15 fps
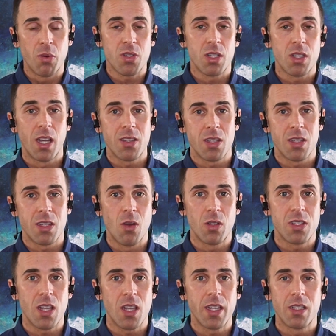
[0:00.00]
personalize a
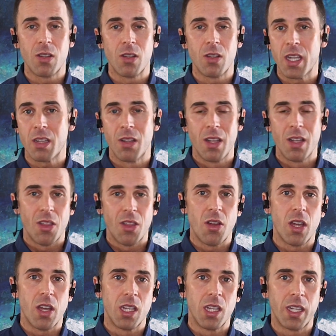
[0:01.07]
note inside, hey,
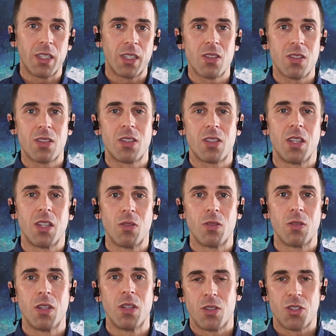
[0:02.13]
thought you'd like this,
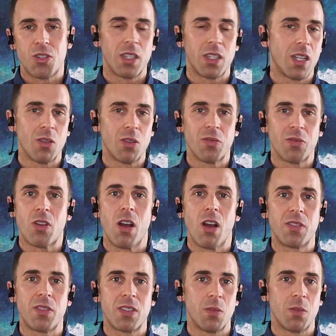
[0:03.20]
should get together for
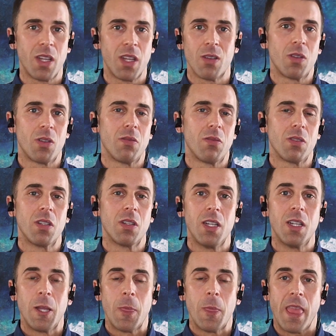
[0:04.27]
coffee someday or whatever.
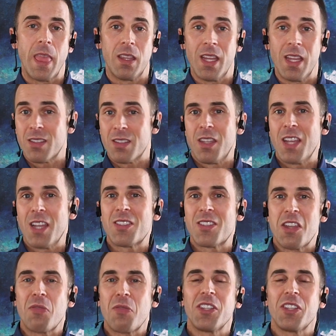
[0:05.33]
That's
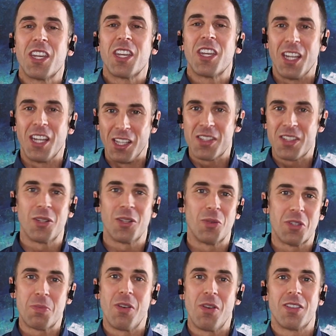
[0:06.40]
definitely going to elicit
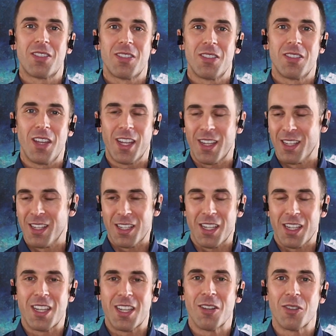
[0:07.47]
a response. I
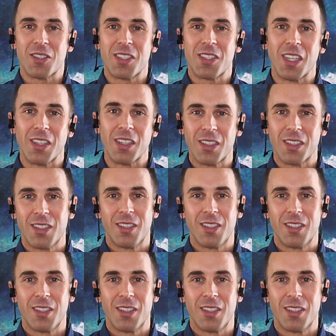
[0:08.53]
can guarantee it.